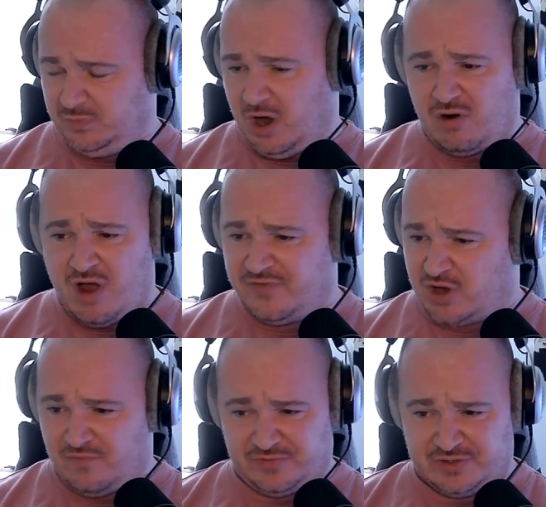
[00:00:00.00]
or
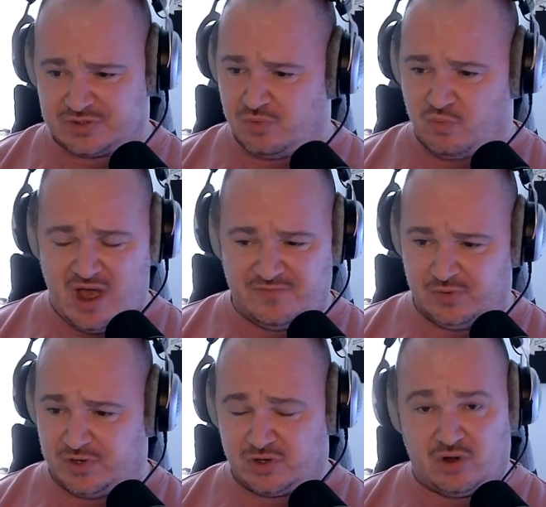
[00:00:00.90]
overconfidence, whatever you
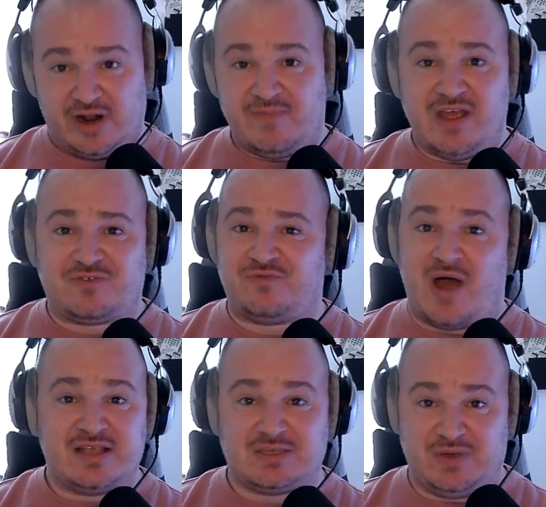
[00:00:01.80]
want to call it. It's
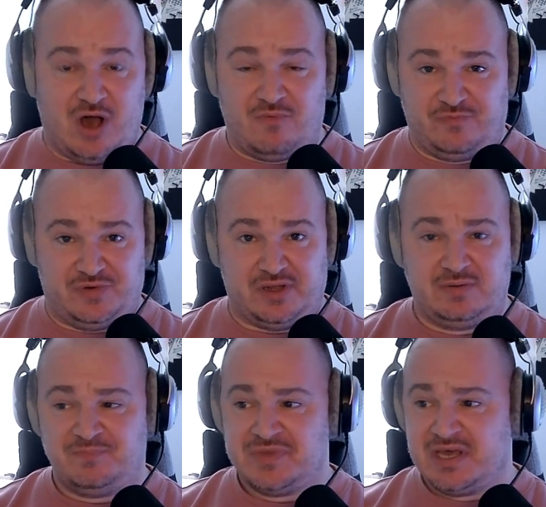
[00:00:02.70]
fine to be
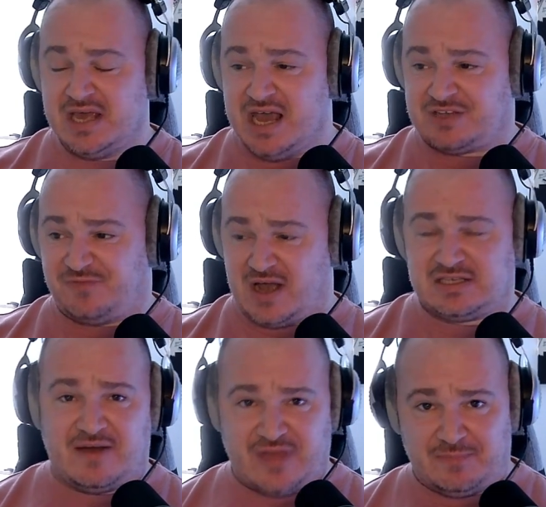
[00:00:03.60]
confident. It's fine
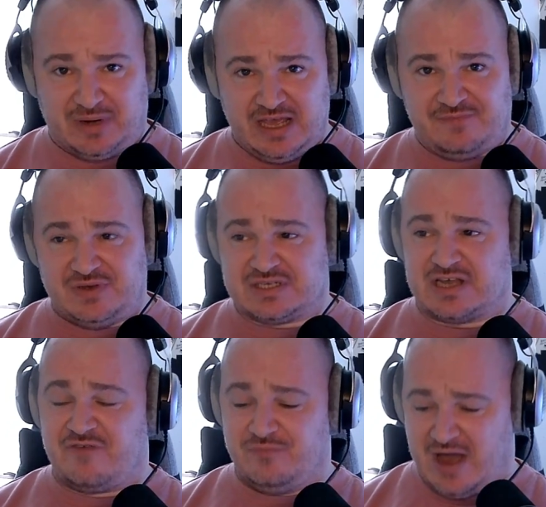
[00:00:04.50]
to have that belief in
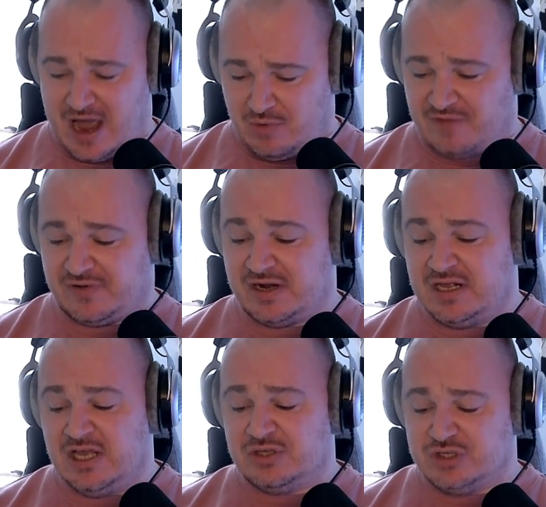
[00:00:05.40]
yourself. However,
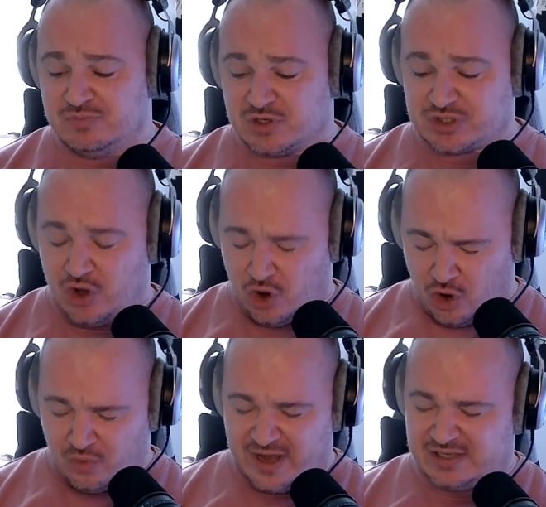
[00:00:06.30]
you must
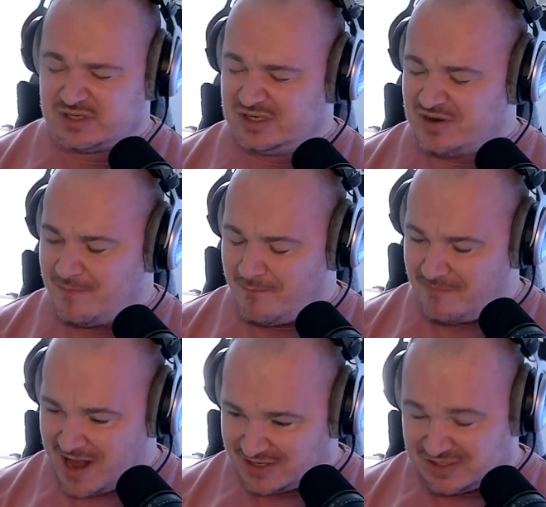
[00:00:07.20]
always, no
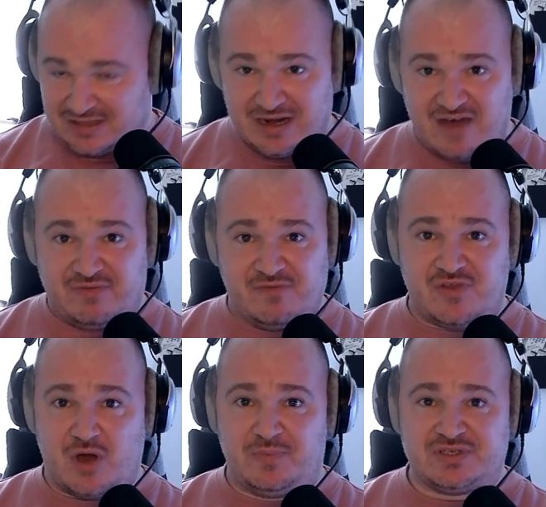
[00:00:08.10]
matter the level of
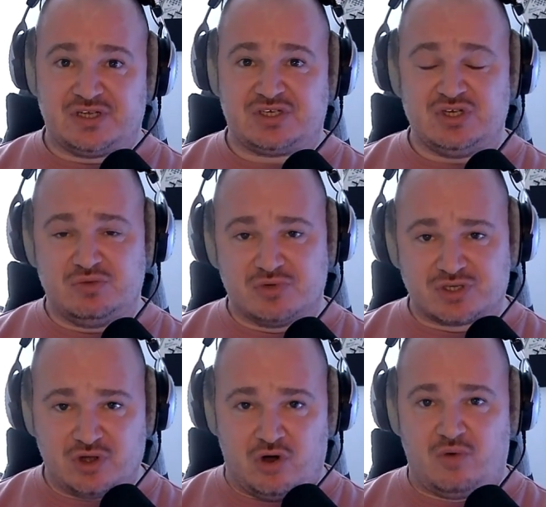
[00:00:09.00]
the opposition, you
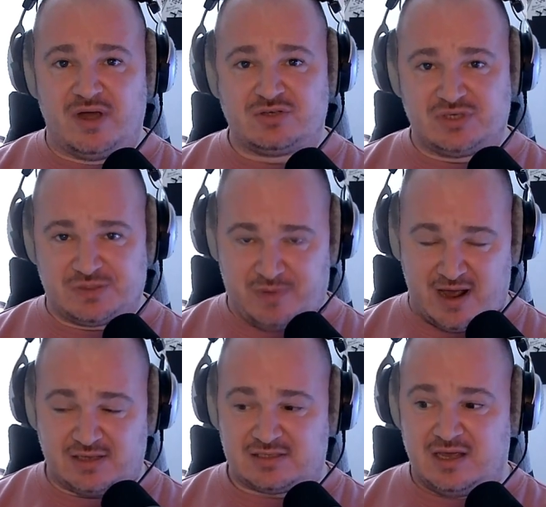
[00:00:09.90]
must always
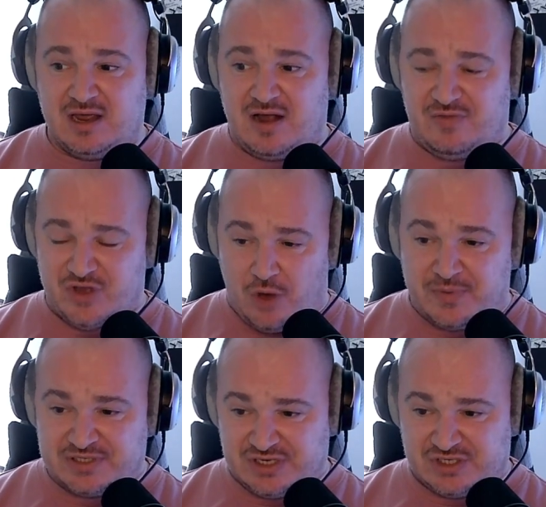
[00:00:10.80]
respect the
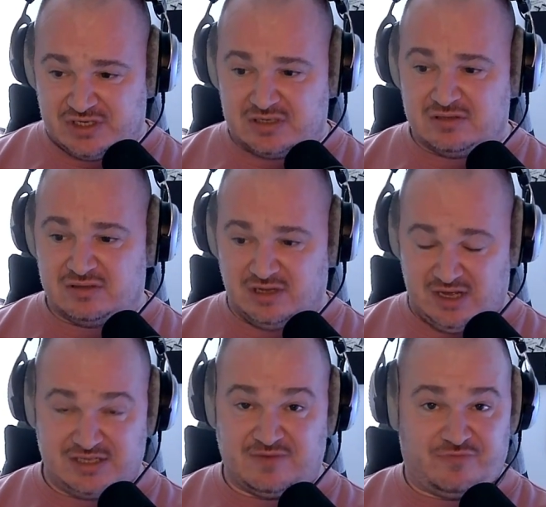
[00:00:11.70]
opposition that
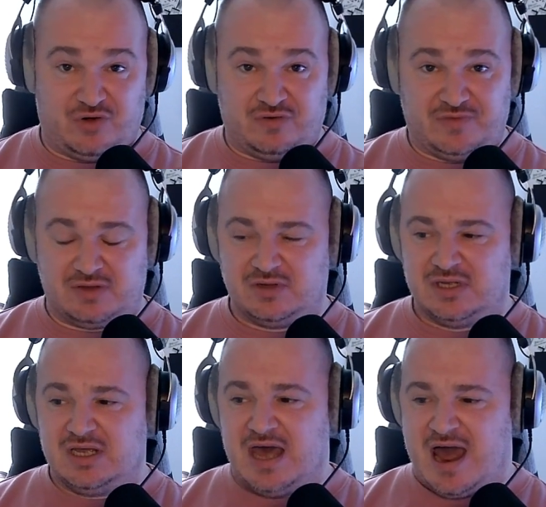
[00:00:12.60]
is in front of you.
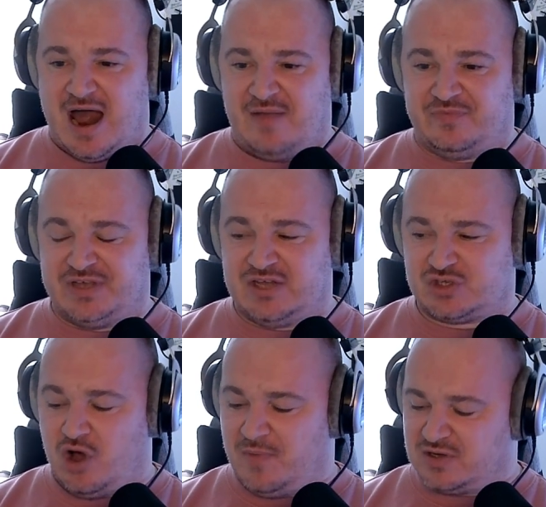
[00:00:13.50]
And
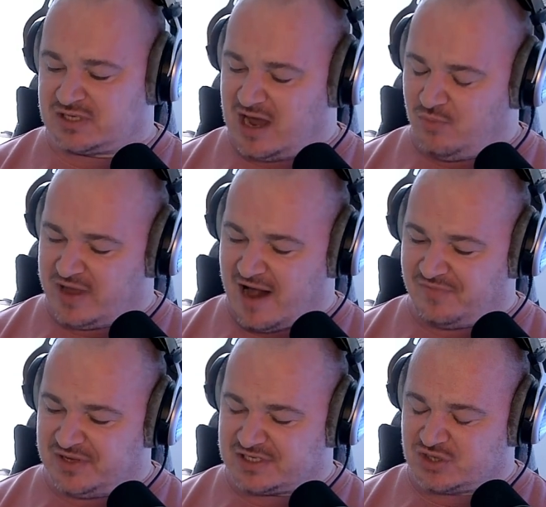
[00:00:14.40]
it's almost like we
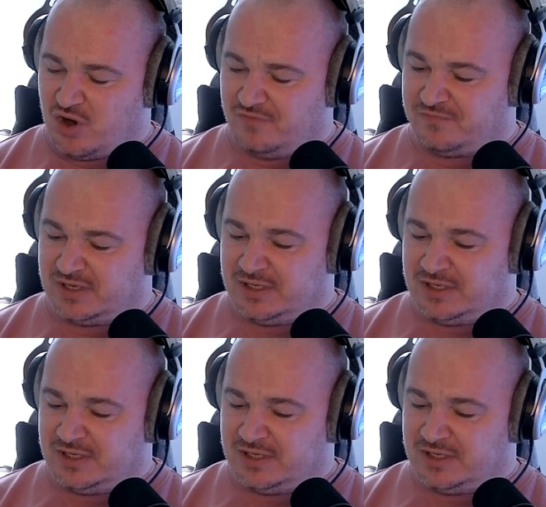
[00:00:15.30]
have this sort of